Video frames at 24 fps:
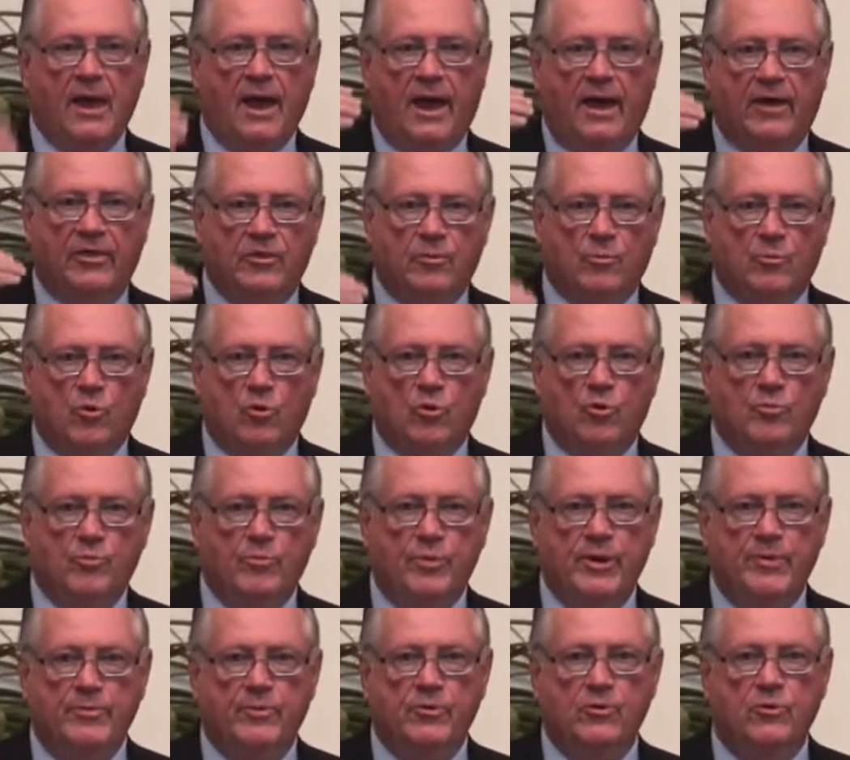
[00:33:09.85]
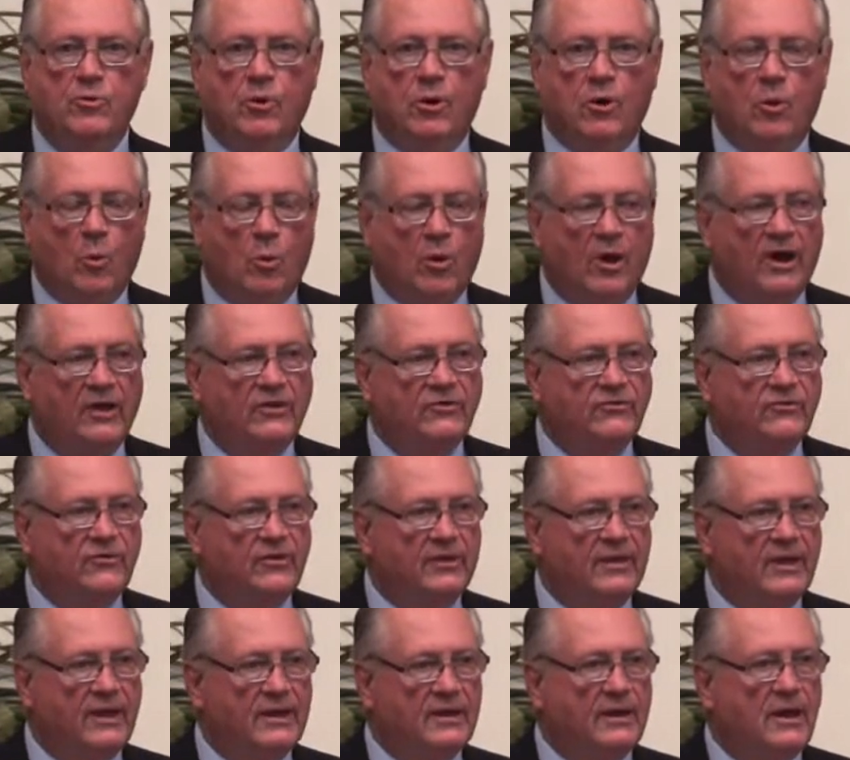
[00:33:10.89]
And the more people who are wise
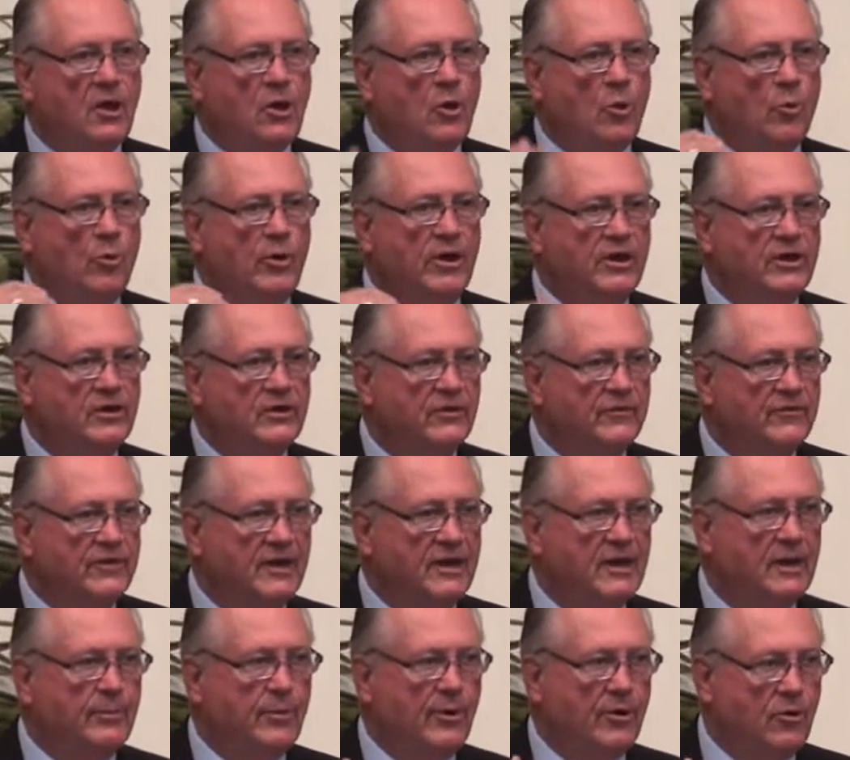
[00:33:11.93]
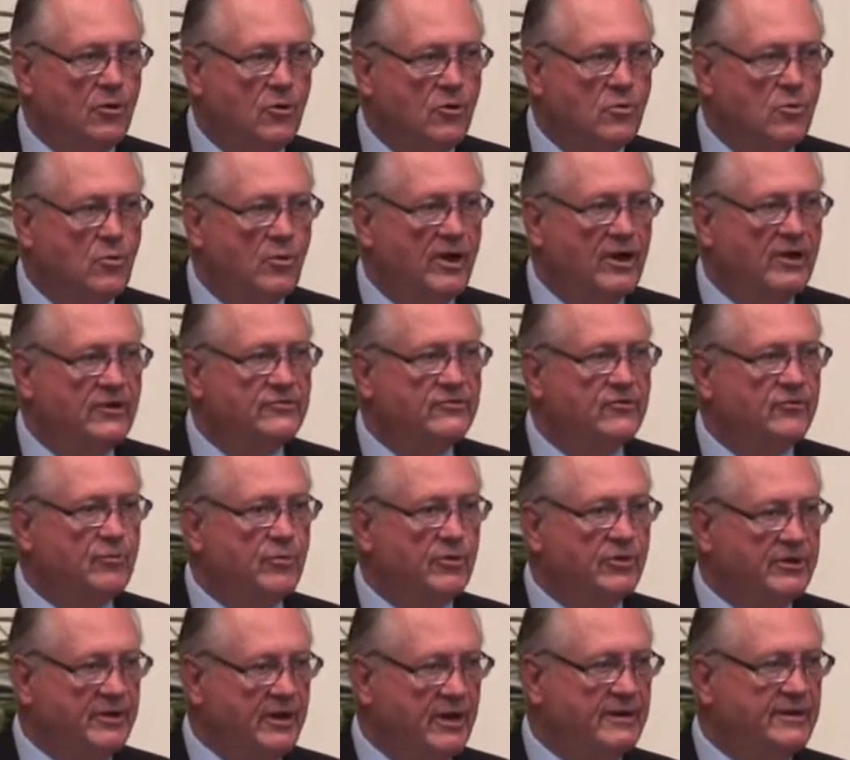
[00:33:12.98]
to that, we can develop our own ways of
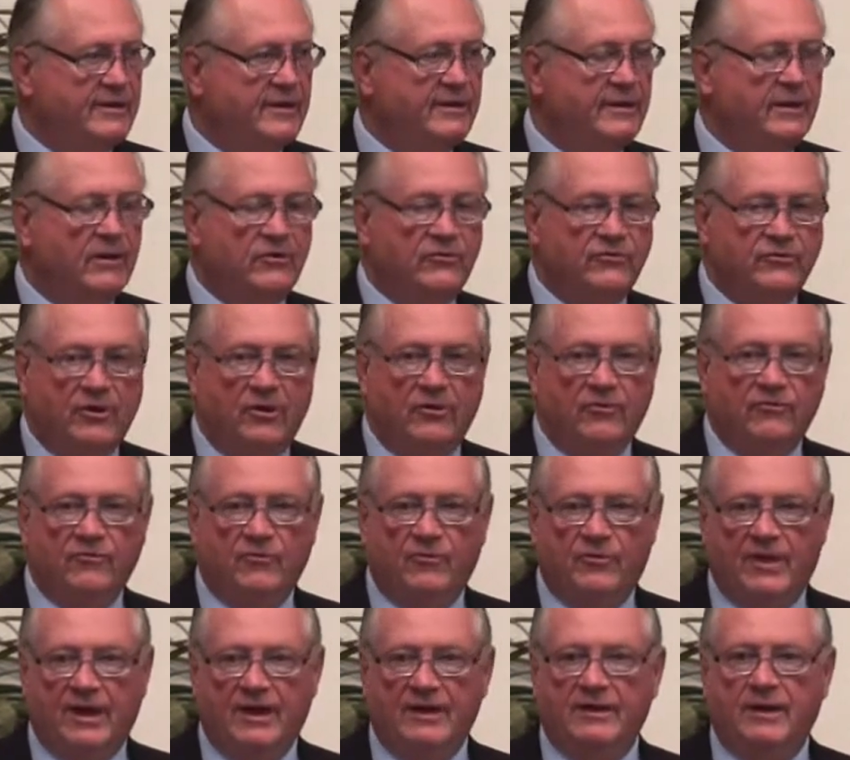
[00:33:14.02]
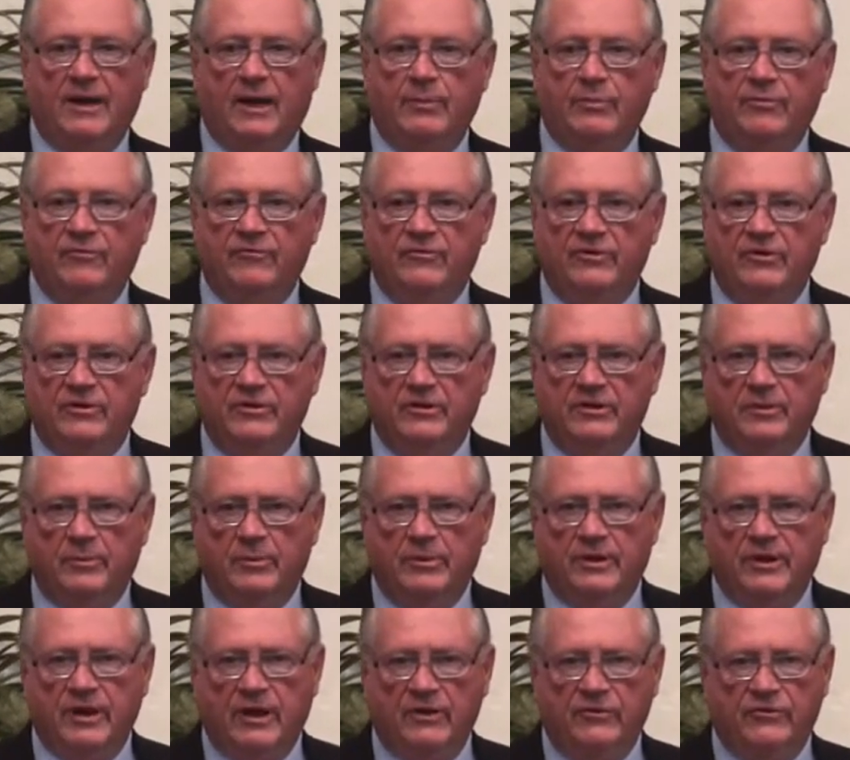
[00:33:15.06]
protecting ourselves from that type of
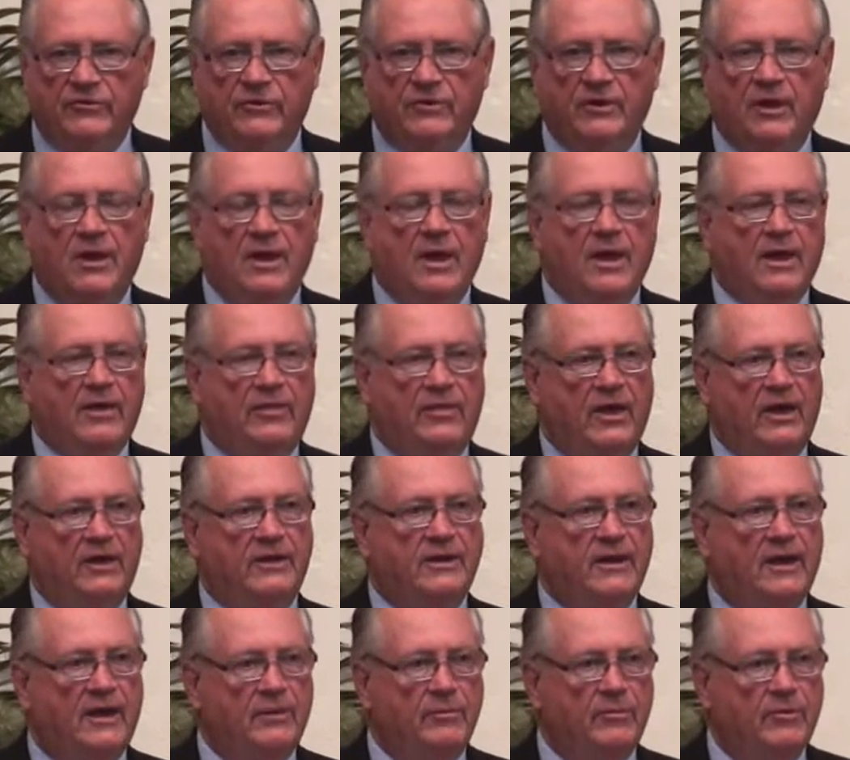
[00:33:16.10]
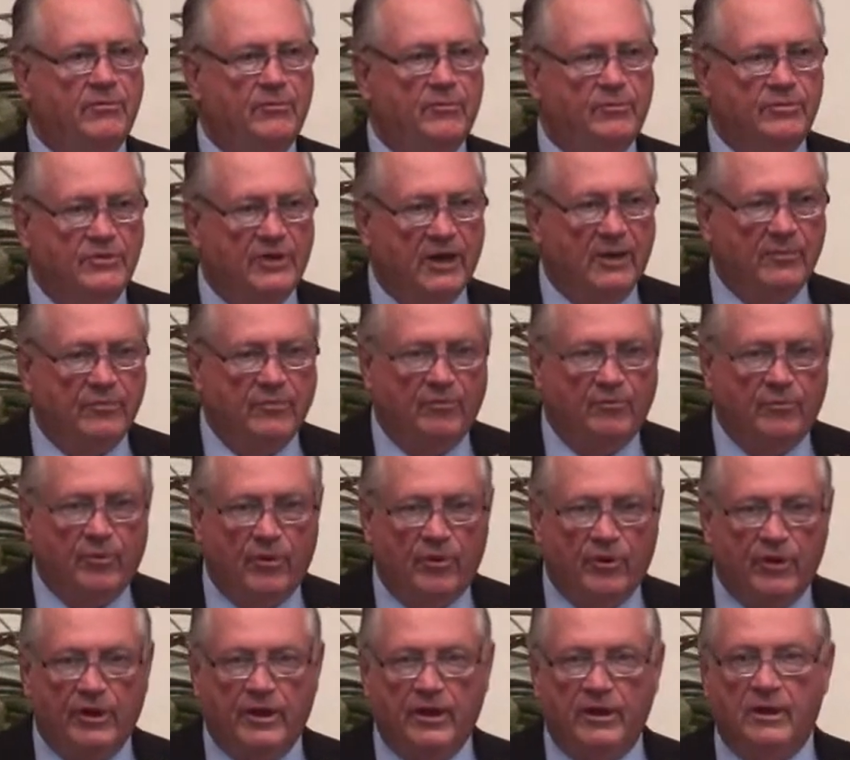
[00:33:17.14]
intimidation, that type of
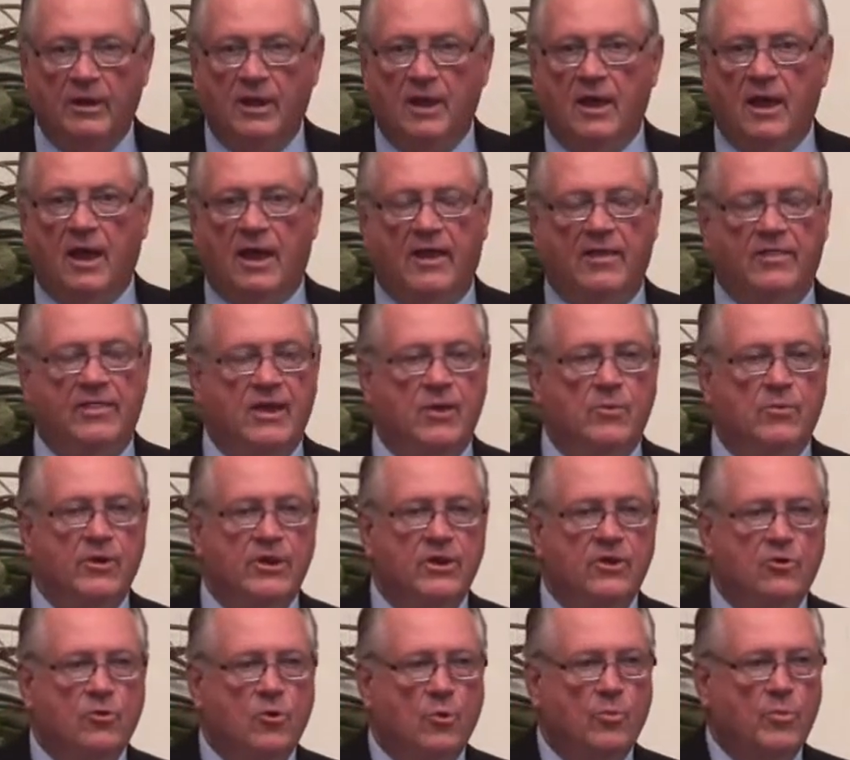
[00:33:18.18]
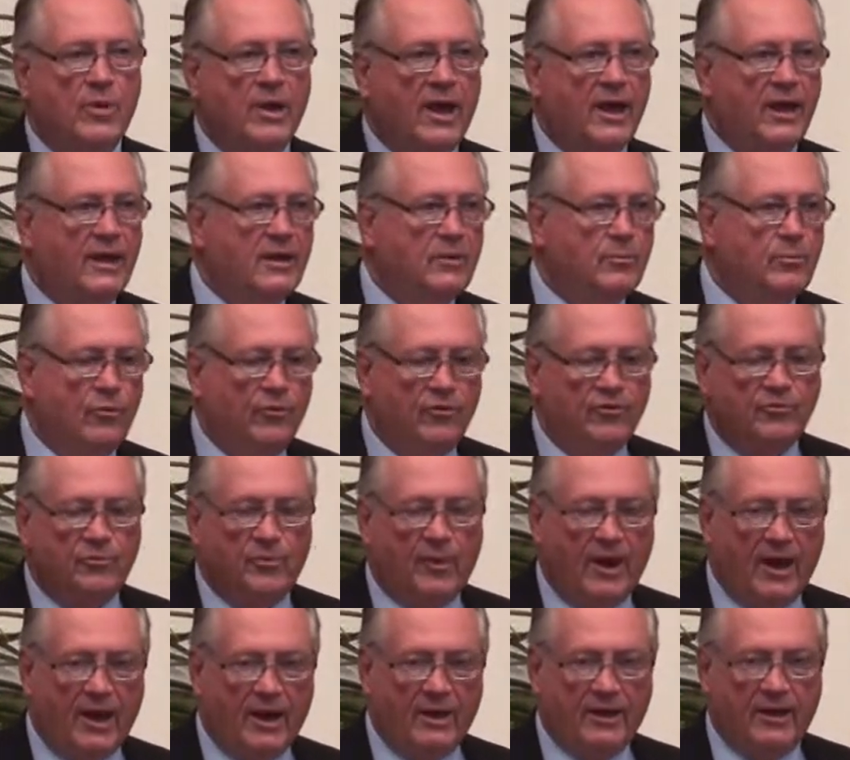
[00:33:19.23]
bullying, and then we can go back and push
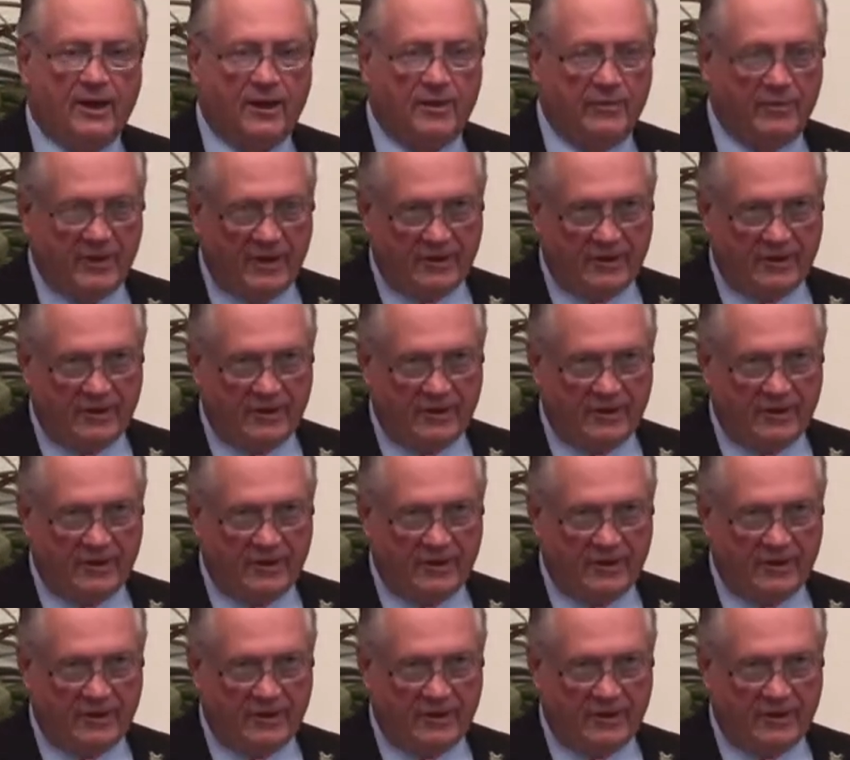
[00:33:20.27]
back at them.